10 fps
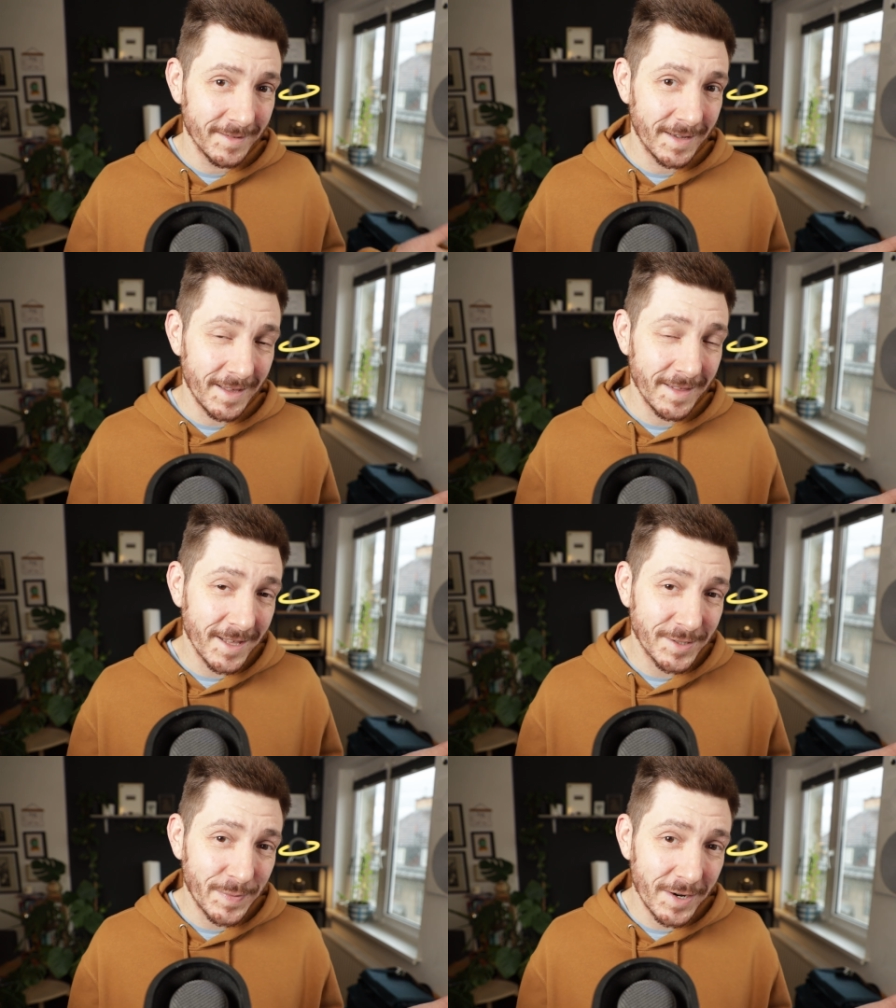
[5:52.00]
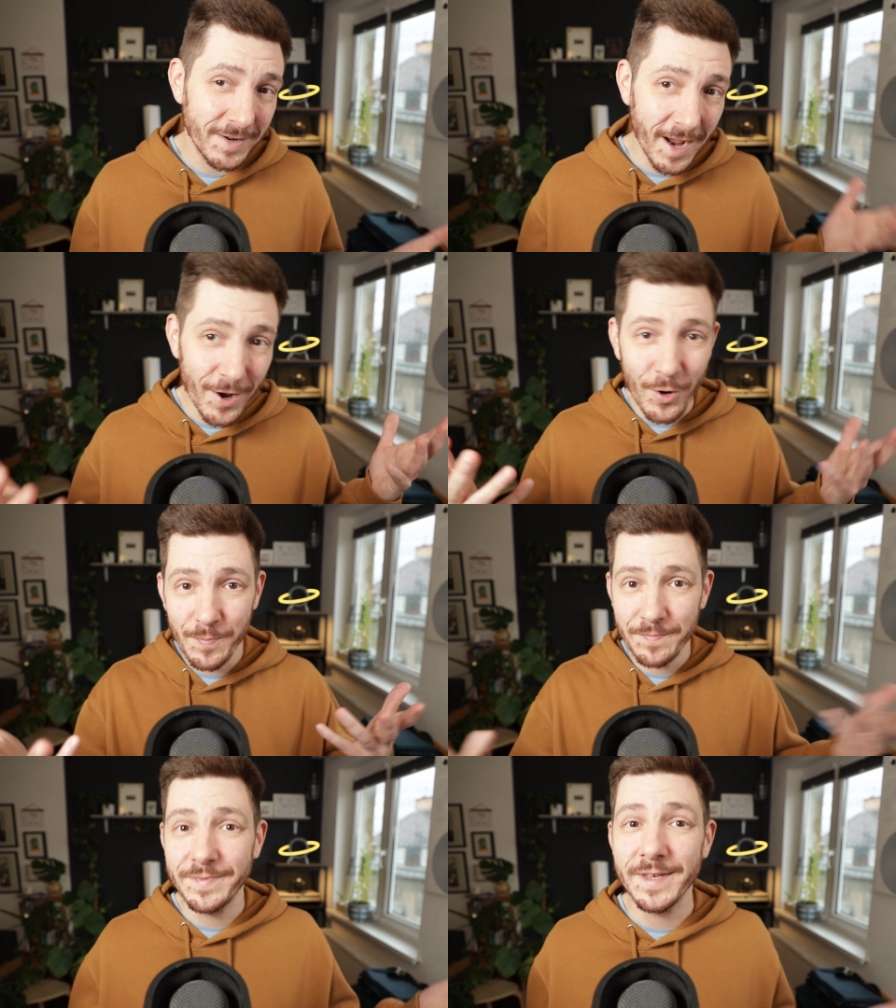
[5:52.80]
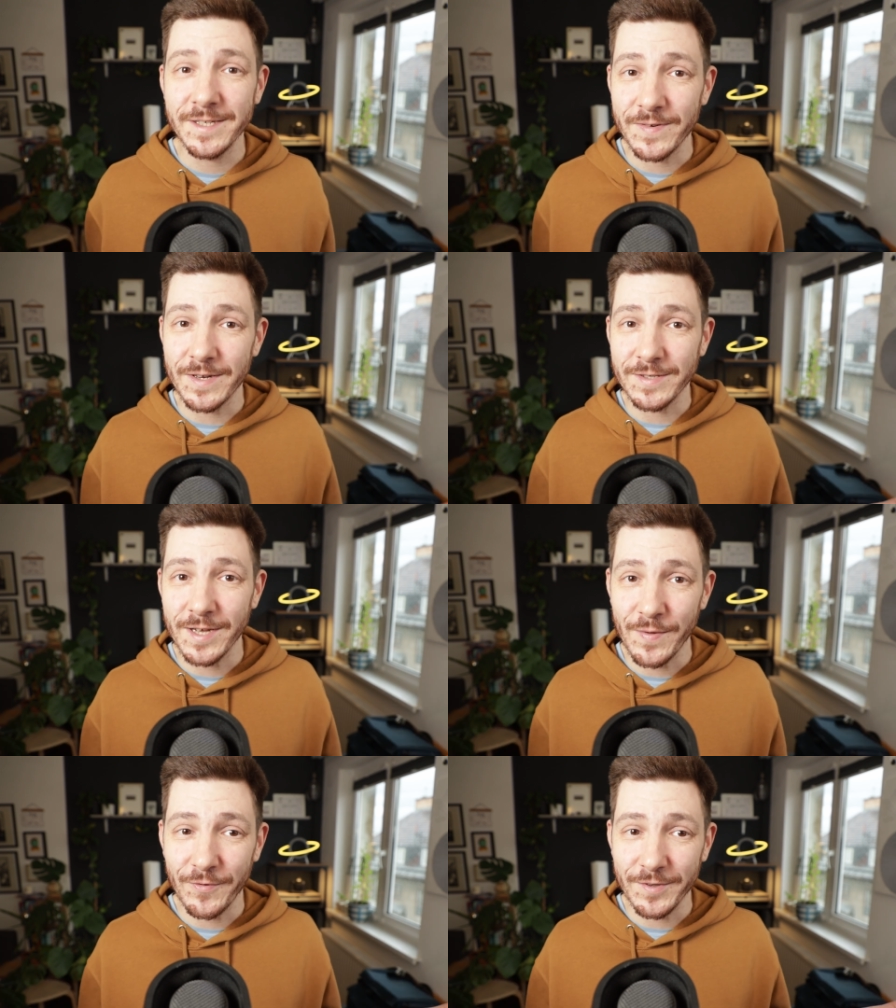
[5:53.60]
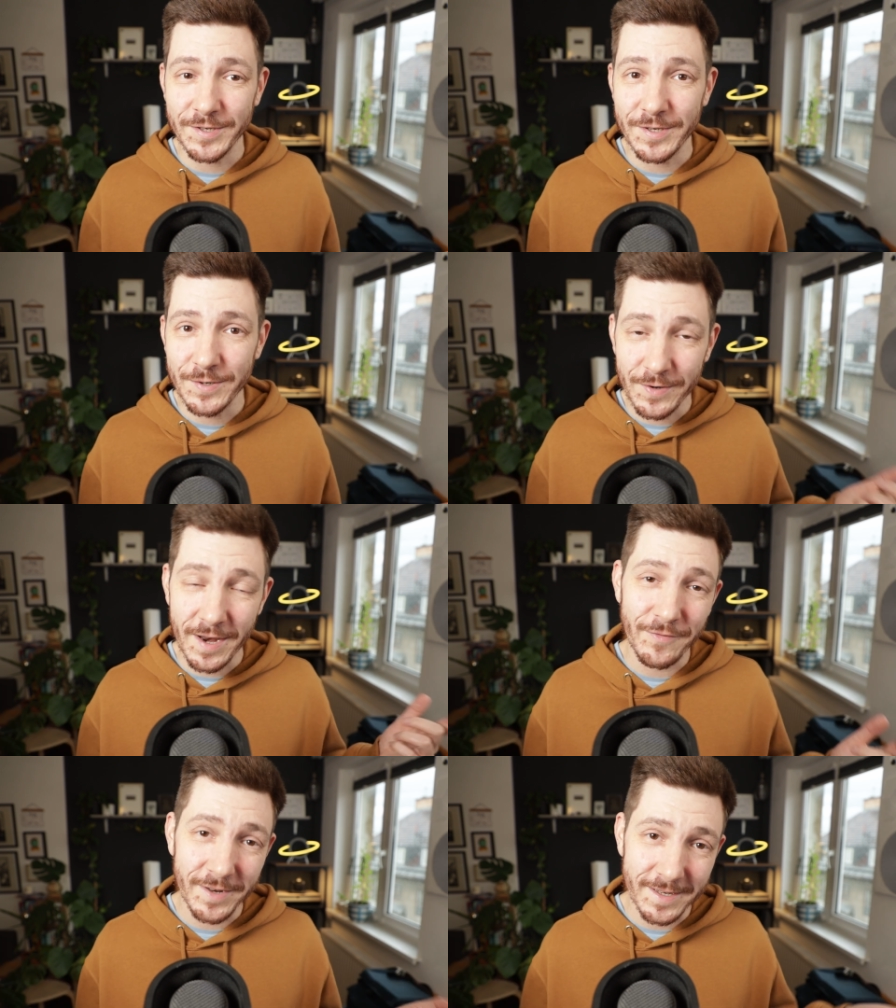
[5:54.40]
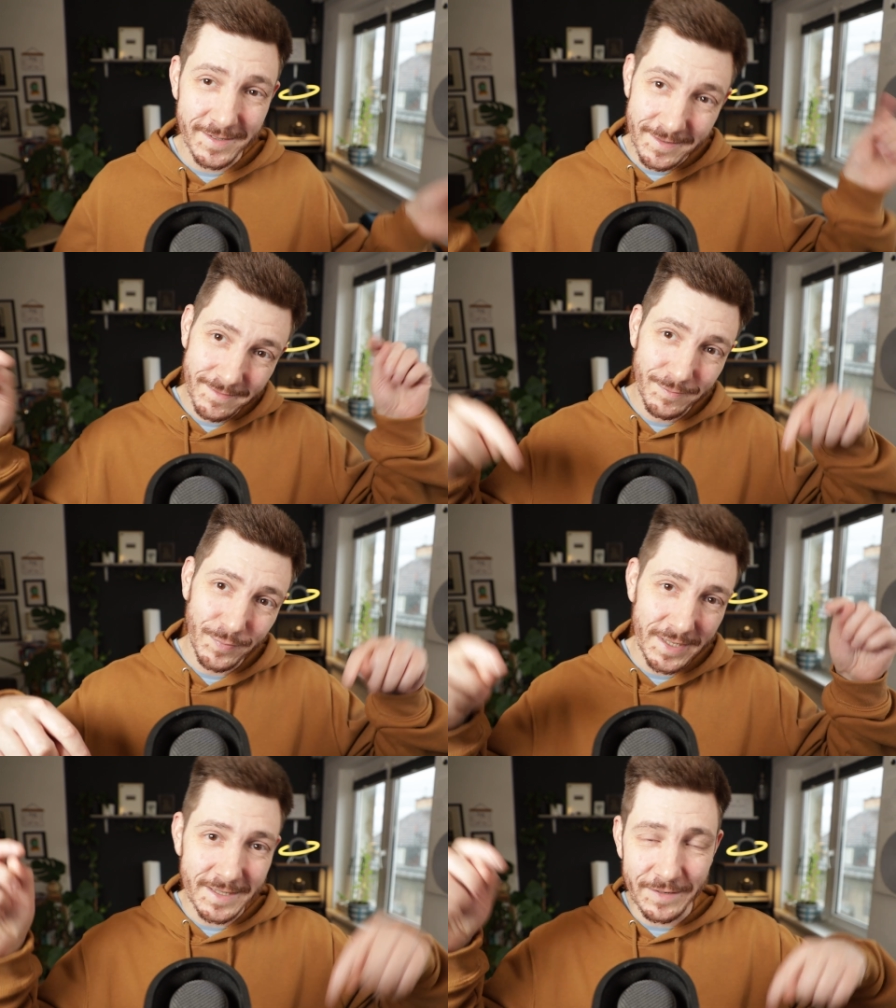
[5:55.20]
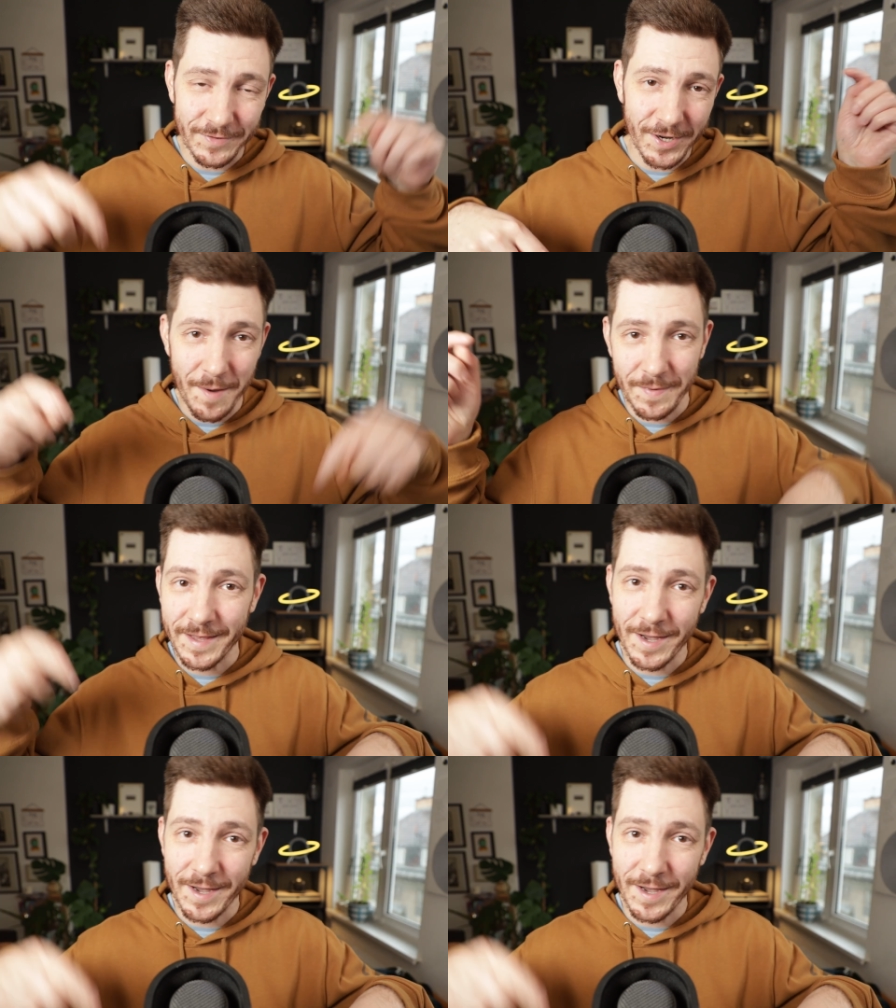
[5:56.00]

In that spirit, I hope this video is helpful to you, and if it is, please leave a comment